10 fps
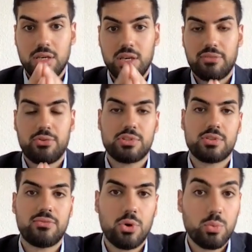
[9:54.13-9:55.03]
Here, first
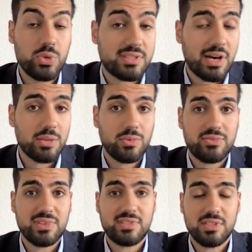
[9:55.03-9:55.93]
of all, we start
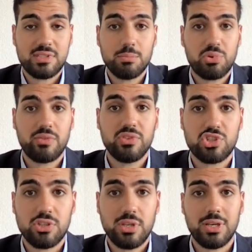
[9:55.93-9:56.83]
with the system
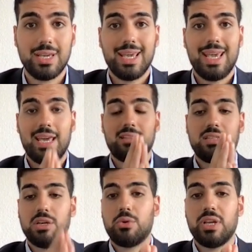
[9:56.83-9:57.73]
provisioning, and
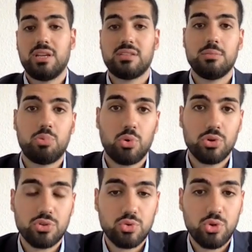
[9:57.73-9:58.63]
here it is
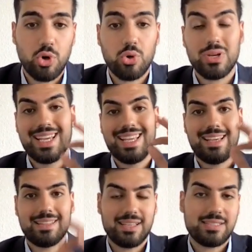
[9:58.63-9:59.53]
important to know
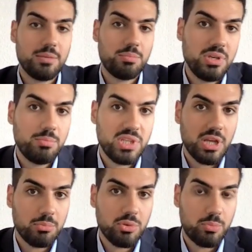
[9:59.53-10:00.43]
that SAP
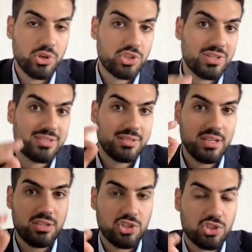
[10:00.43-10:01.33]
BW Bridge is an
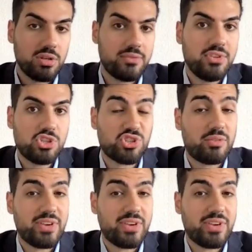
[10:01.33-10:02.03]
additional feature of